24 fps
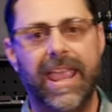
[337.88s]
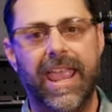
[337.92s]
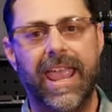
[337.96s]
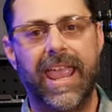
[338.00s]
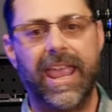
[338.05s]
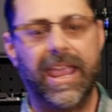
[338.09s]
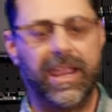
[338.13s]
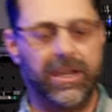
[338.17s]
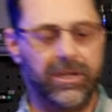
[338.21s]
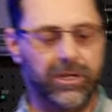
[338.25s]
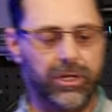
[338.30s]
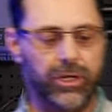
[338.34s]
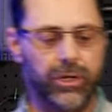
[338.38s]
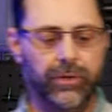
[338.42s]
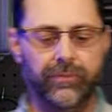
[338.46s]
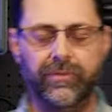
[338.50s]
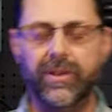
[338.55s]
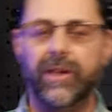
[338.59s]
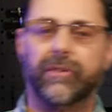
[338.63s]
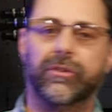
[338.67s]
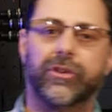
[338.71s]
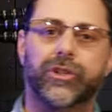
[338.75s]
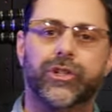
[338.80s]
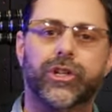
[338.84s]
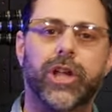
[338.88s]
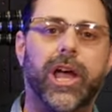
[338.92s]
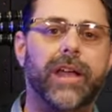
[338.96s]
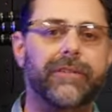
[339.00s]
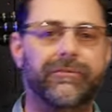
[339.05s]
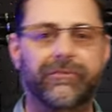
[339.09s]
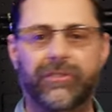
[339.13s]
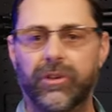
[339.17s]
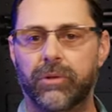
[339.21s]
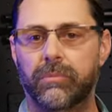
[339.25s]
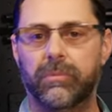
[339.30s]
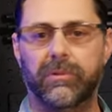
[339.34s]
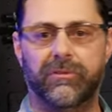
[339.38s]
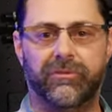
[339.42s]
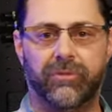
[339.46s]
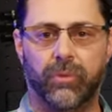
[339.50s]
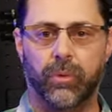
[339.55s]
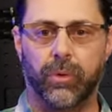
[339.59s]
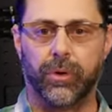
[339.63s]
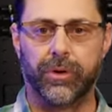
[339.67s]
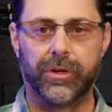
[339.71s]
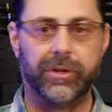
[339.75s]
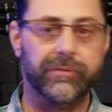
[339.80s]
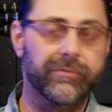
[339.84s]
and you've never shot film
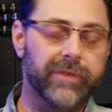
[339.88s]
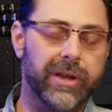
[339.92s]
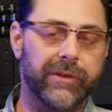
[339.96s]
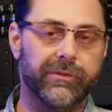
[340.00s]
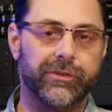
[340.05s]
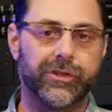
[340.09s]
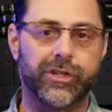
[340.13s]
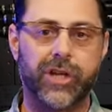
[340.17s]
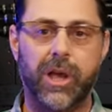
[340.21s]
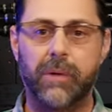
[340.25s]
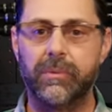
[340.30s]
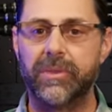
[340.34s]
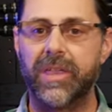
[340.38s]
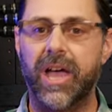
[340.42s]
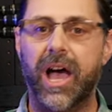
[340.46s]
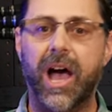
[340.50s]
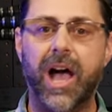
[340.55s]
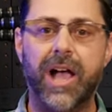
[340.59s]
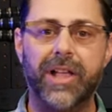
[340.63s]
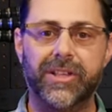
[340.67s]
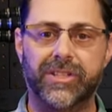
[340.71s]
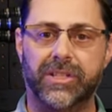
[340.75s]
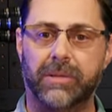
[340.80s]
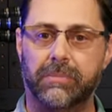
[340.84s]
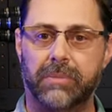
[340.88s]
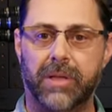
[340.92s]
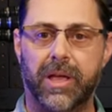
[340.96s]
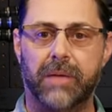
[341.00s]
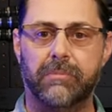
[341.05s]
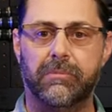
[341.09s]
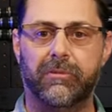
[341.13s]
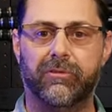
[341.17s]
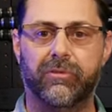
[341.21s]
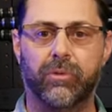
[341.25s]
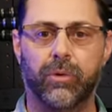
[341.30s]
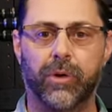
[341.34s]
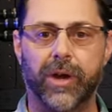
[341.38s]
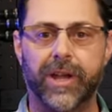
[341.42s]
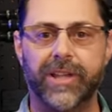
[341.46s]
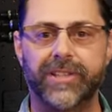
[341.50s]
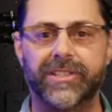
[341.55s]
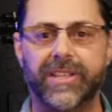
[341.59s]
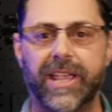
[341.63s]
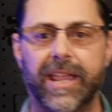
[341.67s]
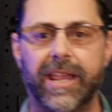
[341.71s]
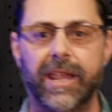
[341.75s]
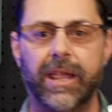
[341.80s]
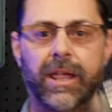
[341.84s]
before, you've never shot with a Hasselblad before, and I
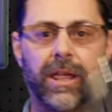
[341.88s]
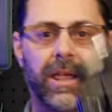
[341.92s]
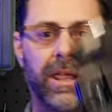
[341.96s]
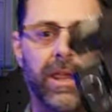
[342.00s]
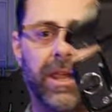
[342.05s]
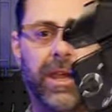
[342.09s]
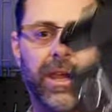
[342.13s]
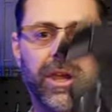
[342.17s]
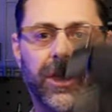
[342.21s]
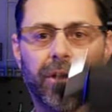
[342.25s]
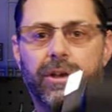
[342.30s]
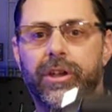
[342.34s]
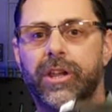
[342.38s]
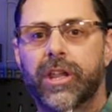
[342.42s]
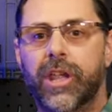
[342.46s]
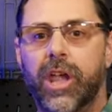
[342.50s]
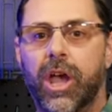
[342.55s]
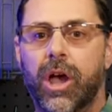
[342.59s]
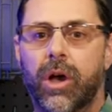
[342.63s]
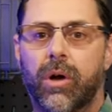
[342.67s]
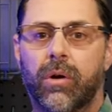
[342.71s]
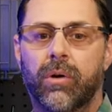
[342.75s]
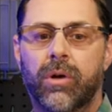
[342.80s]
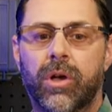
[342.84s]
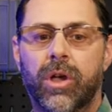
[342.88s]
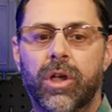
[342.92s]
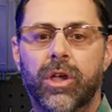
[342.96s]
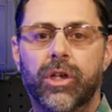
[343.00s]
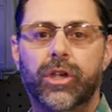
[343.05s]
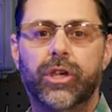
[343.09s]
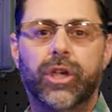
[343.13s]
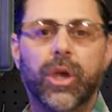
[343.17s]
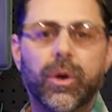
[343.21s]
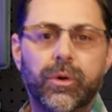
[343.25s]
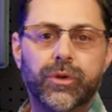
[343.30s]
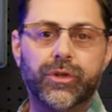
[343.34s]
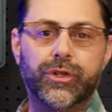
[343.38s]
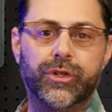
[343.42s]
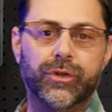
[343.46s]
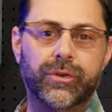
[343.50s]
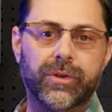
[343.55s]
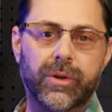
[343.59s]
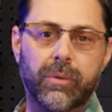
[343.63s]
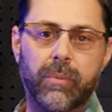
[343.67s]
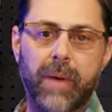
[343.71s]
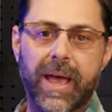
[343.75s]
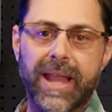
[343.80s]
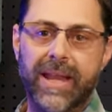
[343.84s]
say, here you go, go
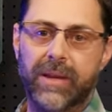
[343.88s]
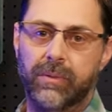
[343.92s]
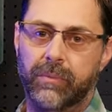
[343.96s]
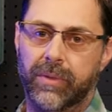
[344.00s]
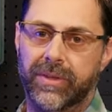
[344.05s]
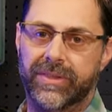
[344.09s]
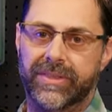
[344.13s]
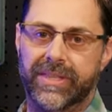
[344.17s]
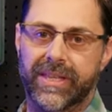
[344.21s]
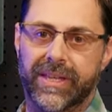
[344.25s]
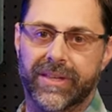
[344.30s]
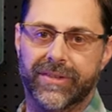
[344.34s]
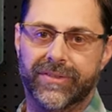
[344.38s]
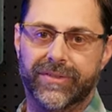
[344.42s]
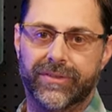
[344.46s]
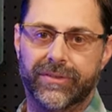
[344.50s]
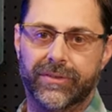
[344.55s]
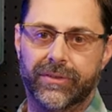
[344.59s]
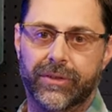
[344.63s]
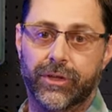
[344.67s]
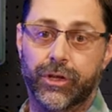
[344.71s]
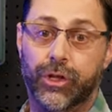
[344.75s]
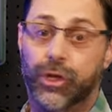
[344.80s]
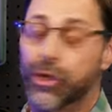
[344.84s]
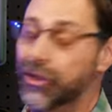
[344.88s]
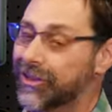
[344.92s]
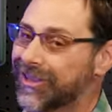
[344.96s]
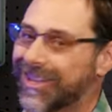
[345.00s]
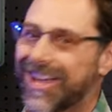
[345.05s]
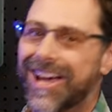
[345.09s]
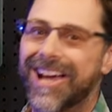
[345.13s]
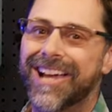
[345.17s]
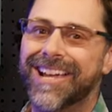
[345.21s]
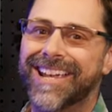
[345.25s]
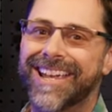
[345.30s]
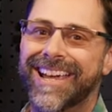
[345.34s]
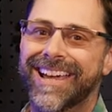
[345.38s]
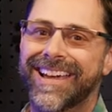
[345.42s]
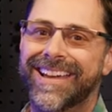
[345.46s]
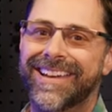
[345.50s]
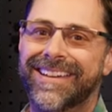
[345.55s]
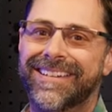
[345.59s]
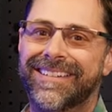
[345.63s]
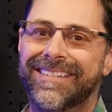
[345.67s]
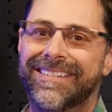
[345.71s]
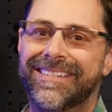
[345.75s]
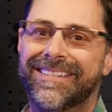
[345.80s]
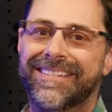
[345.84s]
shoot a wedding with this. Good luck.
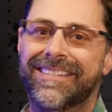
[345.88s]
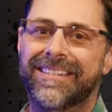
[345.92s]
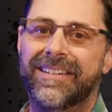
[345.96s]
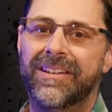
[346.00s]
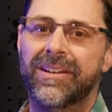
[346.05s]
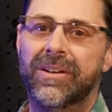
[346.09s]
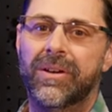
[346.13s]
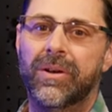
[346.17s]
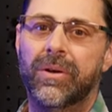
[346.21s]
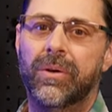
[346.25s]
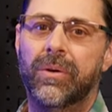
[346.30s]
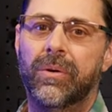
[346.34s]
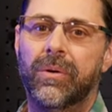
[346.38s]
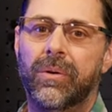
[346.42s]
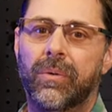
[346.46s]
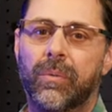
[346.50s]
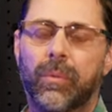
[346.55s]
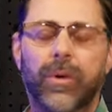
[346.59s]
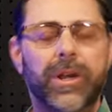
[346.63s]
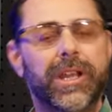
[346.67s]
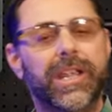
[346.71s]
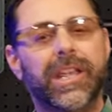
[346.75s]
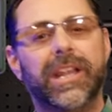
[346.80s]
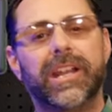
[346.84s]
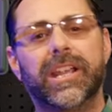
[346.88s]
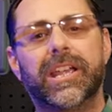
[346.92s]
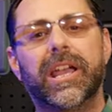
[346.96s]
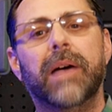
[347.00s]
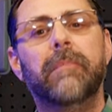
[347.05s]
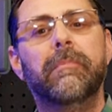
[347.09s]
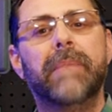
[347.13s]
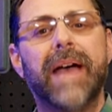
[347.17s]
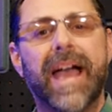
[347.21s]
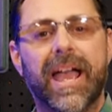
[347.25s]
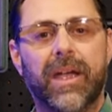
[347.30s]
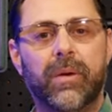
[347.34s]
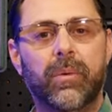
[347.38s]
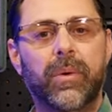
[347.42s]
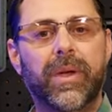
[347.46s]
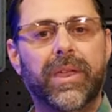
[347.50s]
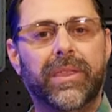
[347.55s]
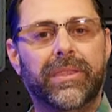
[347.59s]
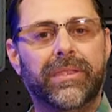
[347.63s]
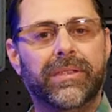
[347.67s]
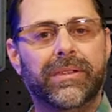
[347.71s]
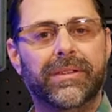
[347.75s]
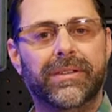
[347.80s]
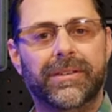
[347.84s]
What are you going to come back
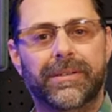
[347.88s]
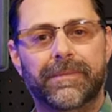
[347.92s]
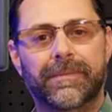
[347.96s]
with?